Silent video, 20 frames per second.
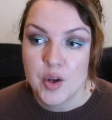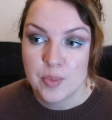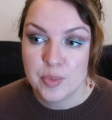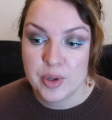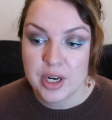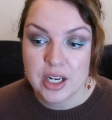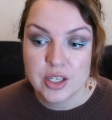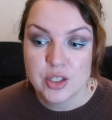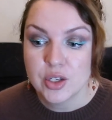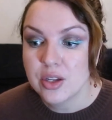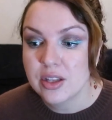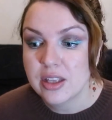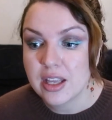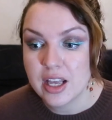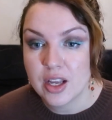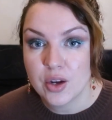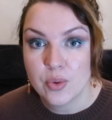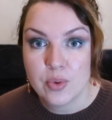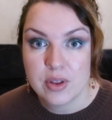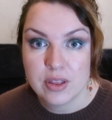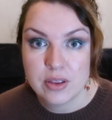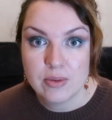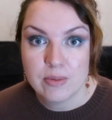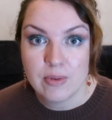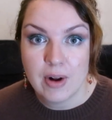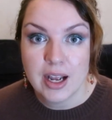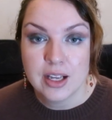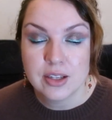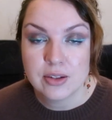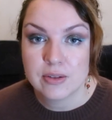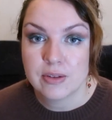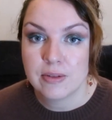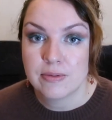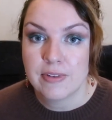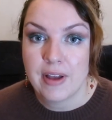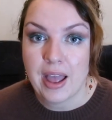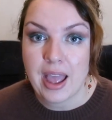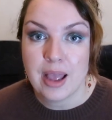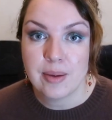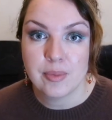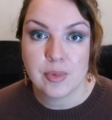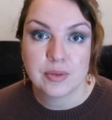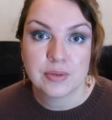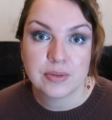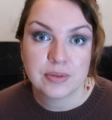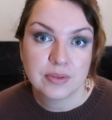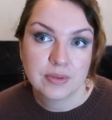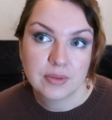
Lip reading: but I do think with the rise of the fame of